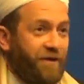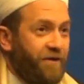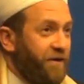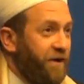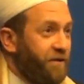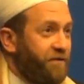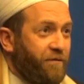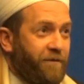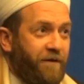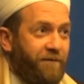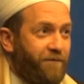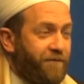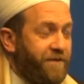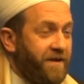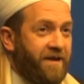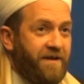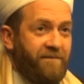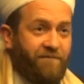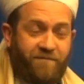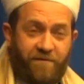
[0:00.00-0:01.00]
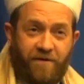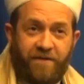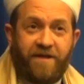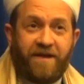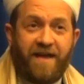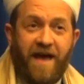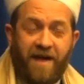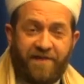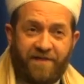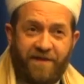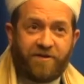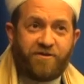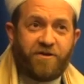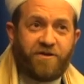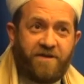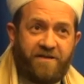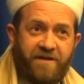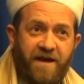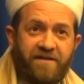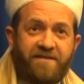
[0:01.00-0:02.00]
You need to, for the Catholic
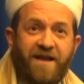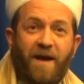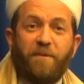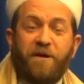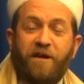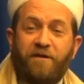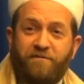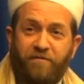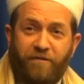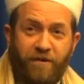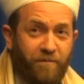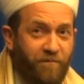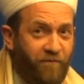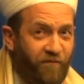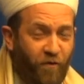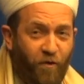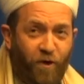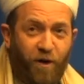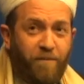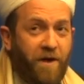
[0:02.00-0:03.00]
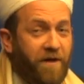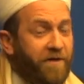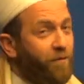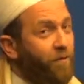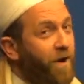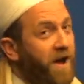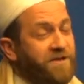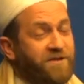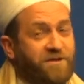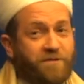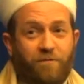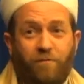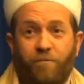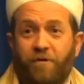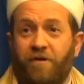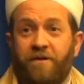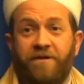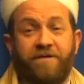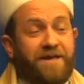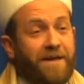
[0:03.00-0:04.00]
Church at that time, you need to reform, otherwise
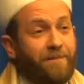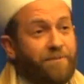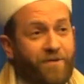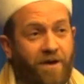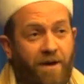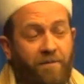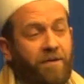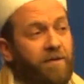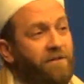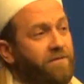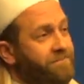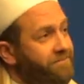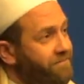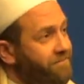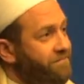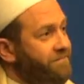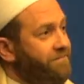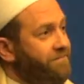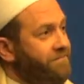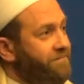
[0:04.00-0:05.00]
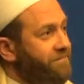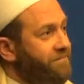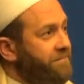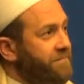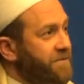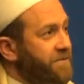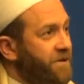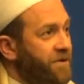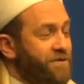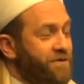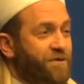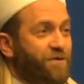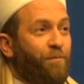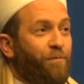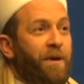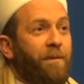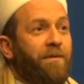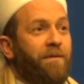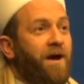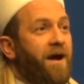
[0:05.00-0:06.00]
we're in deep trouble. Because
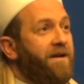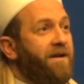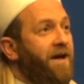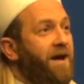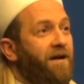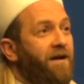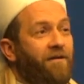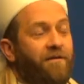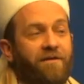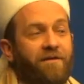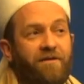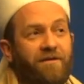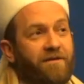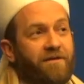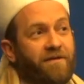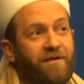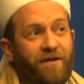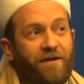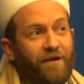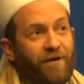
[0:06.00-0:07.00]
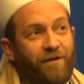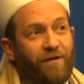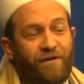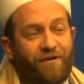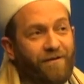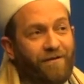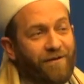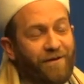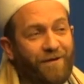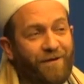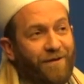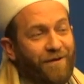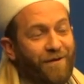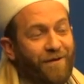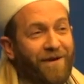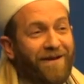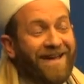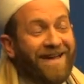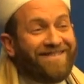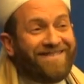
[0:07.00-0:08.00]
you people are now,
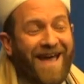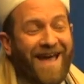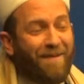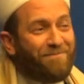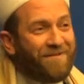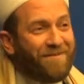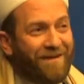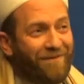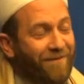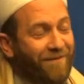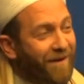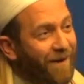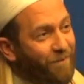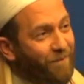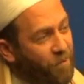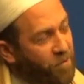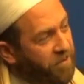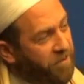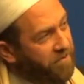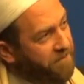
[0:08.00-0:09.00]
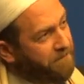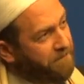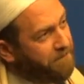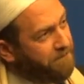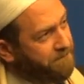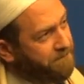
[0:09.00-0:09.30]
you're not adaptive anymore.